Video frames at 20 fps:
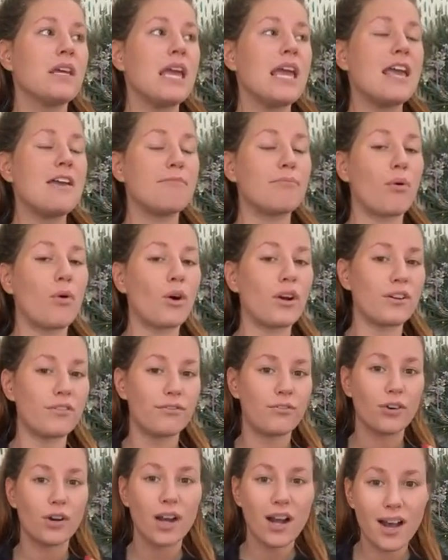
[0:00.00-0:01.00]
important
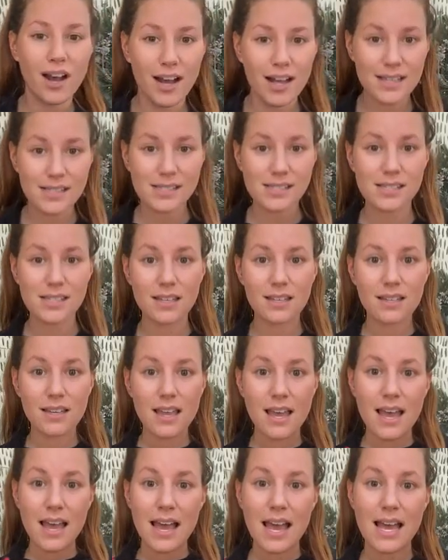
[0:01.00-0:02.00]
for us
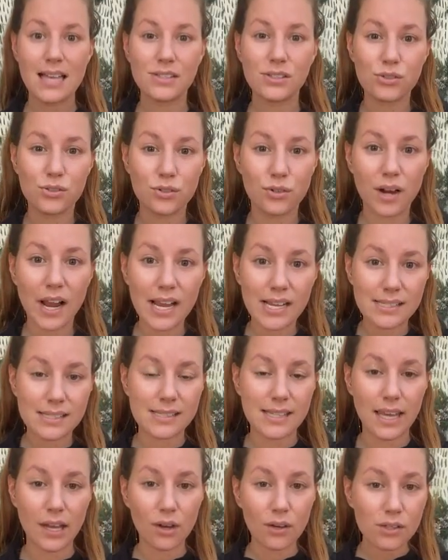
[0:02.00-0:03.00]
as a direct
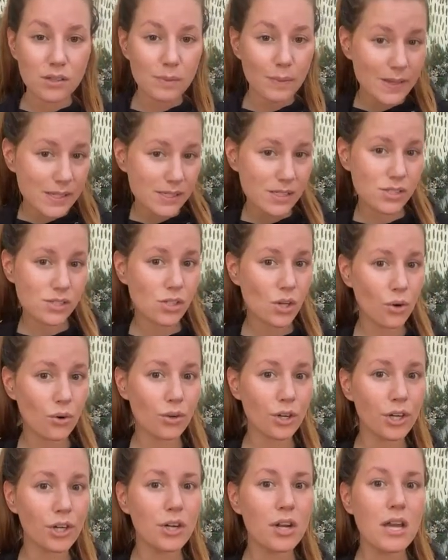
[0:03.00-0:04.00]
sales business
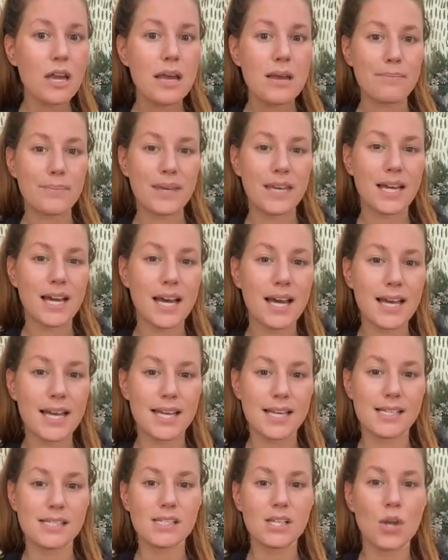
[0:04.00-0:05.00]
owner
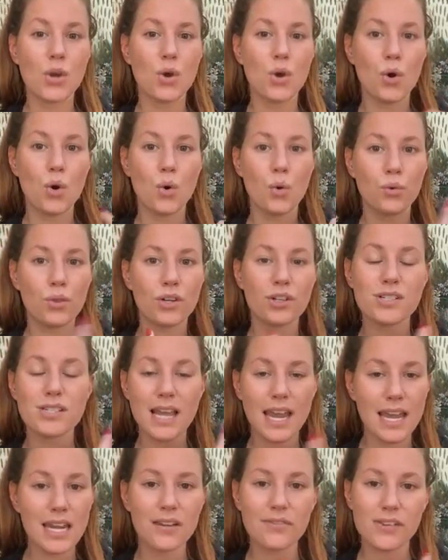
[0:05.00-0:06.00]
because there's
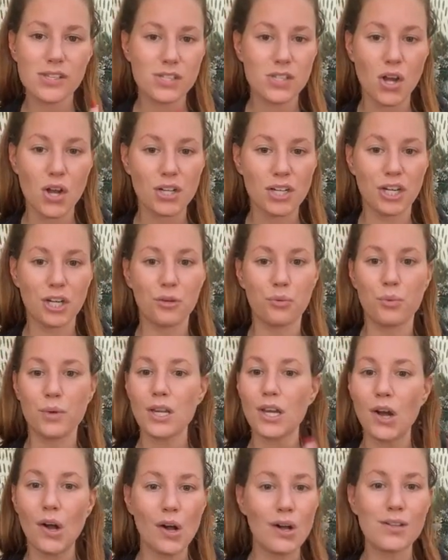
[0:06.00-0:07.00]
8 of us on here.
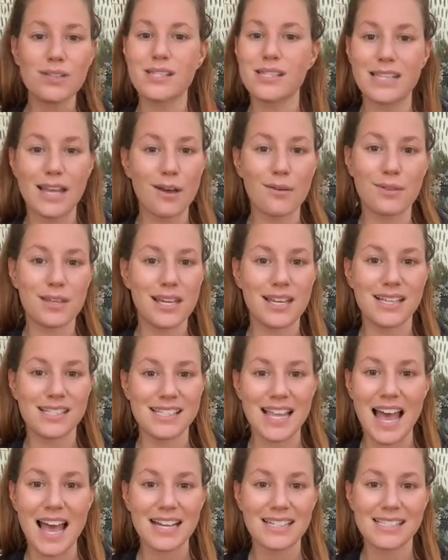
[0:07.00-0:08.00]
We all sell the
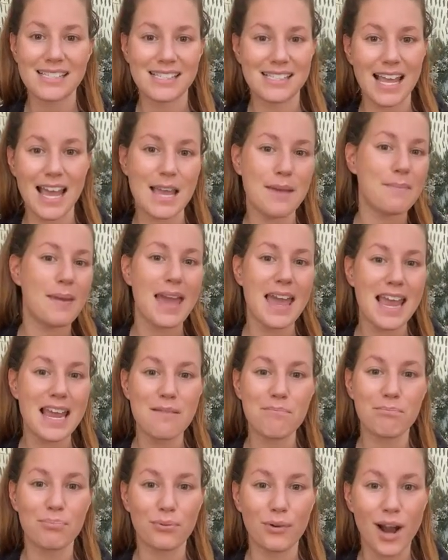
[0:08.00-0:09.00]
exact same
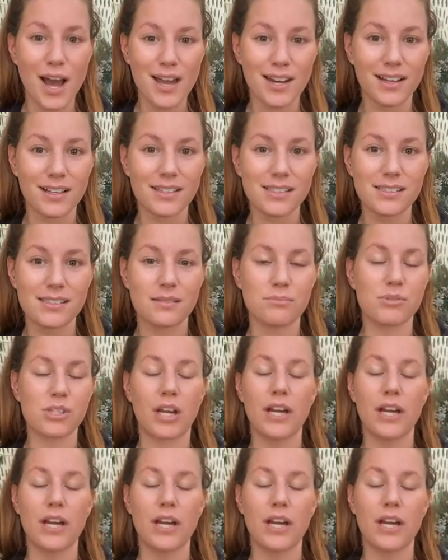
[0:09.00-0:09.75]
8 products.